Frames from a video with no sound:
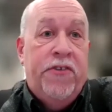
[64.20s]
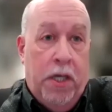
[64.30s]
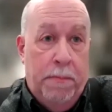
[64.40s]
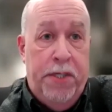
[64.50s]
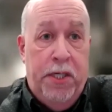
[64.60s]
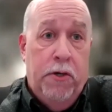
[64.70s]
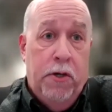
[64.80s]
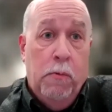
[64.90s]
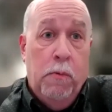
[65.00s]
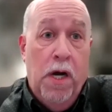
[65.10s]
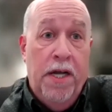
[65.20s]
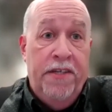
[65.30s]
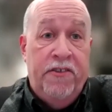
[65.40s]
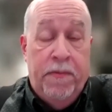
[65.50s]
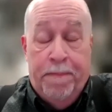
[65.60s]
computer
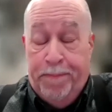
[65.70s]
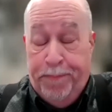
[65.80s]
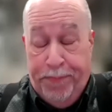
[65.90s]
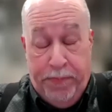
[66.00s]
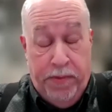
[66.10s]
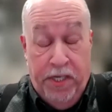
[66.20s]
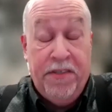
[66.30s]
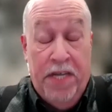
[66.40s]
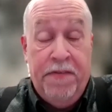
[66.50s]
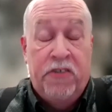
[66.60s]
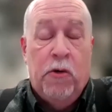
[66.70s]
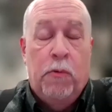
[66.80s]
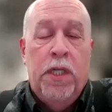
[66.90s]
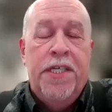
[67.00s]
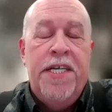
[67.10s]
was, and this will
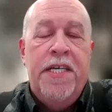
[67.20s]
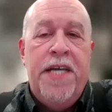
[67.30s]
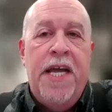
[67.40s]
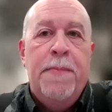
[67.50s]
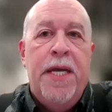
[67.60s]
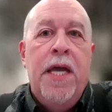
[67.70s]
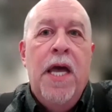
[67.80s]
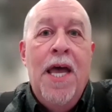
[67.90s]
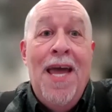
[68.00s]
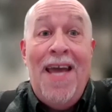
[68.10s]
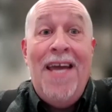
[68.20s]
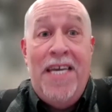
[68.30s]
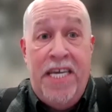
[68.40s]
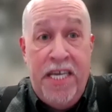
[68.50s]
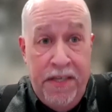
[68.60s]
really date me, a
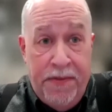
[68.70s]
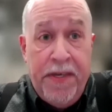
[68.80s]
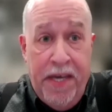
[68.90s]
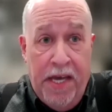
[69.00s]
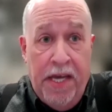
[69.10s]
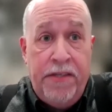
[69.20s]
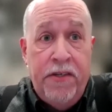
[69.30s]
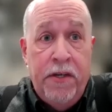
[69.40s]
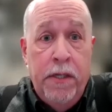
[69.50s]
Heathkit